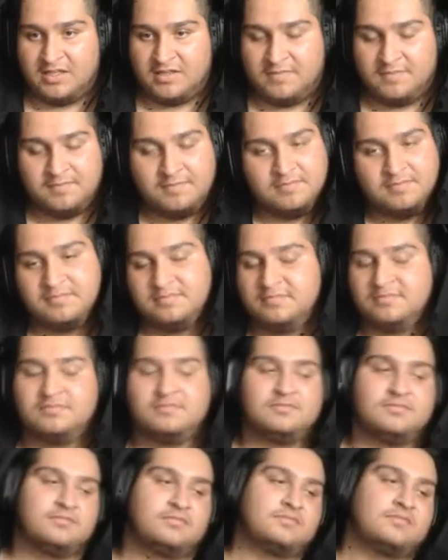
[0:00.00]

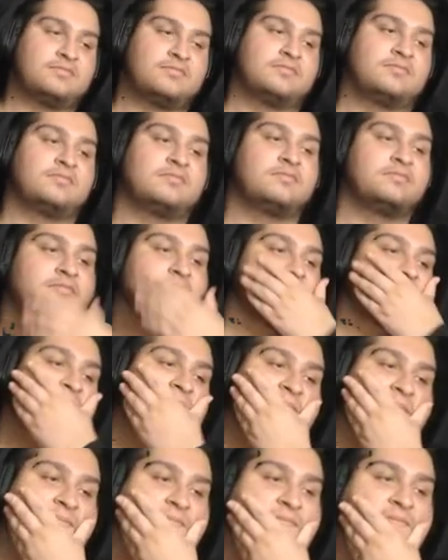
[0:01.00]

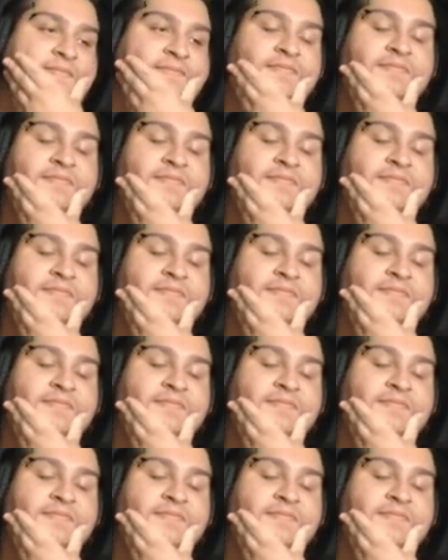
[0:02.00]
Nothing is said.